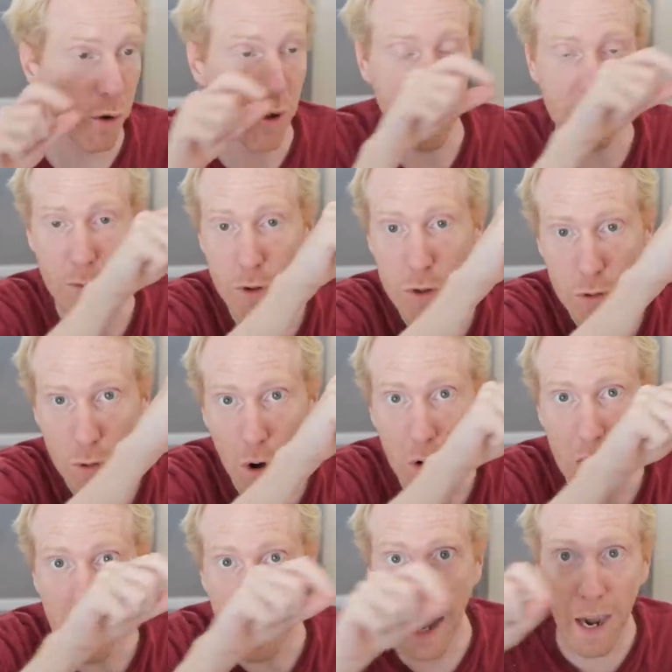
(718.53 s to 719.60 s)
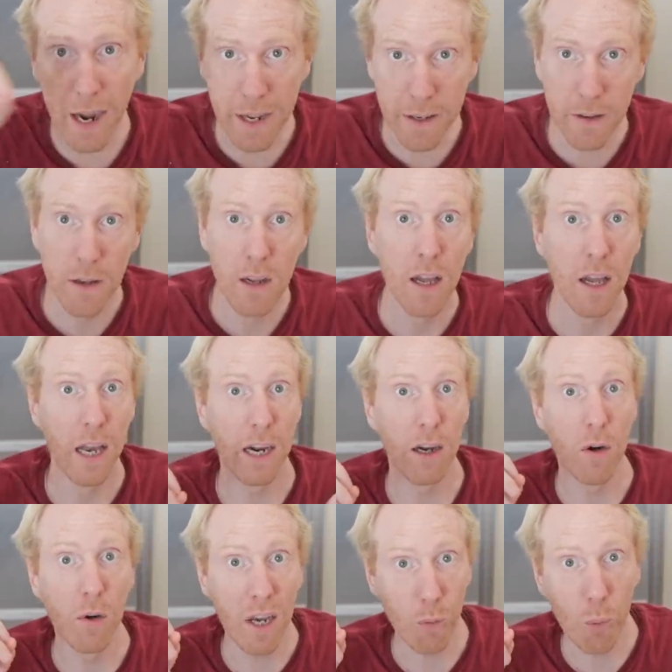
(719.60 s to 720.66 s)
You could even draw a line, like
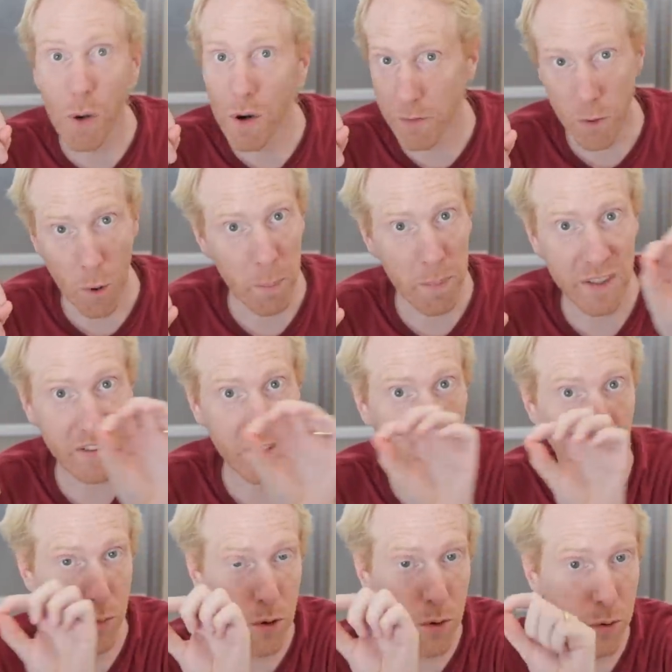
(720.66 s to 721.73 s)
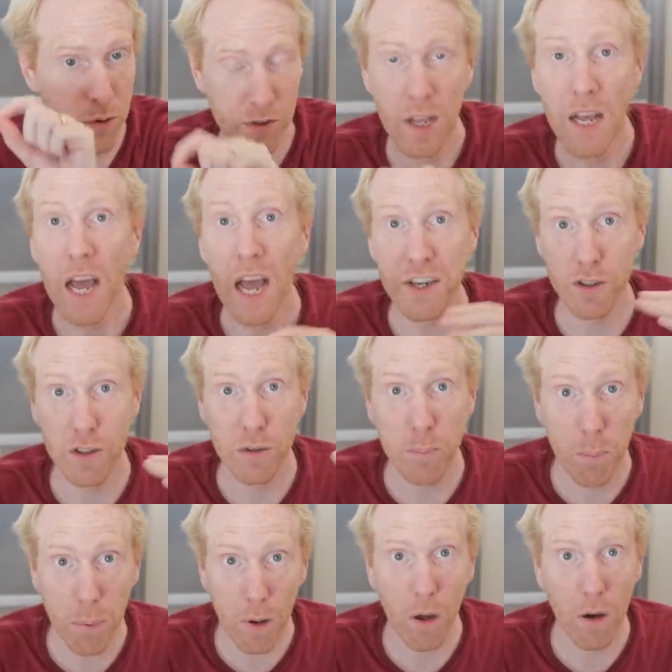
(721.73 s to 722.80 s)
look at one of your pixel rows and
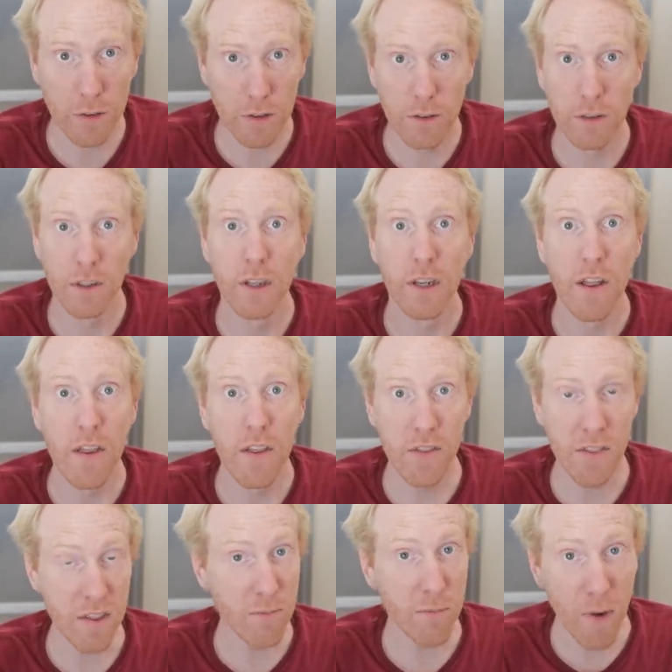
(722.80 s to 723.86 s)
just plot the